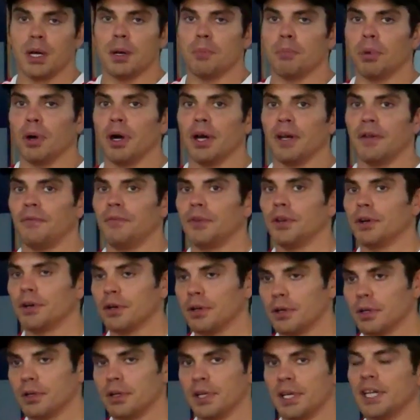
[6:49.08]
But if
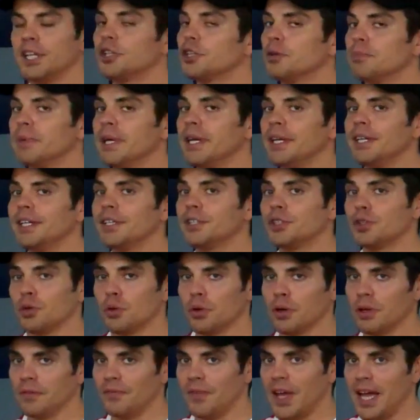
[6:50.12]
you're intermediate
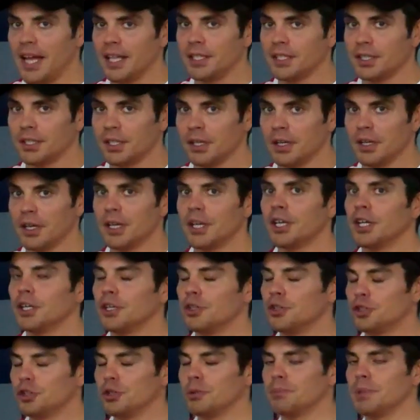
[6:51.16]
or advanced,
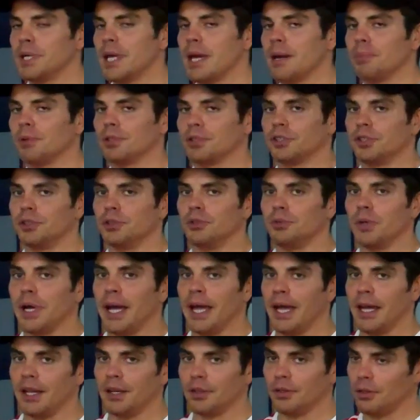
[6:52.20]
you should be able to
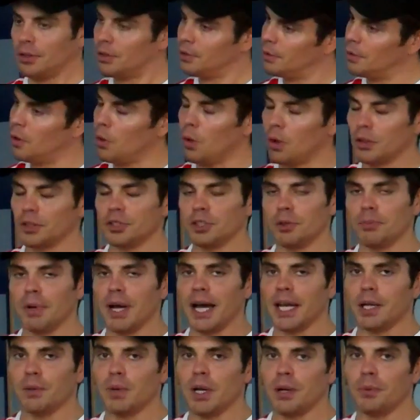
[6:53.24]
handle holding your
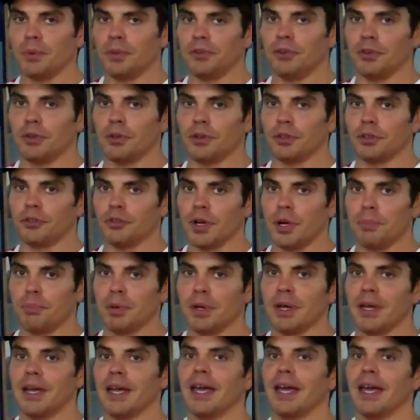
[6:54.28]
body weight with your grip.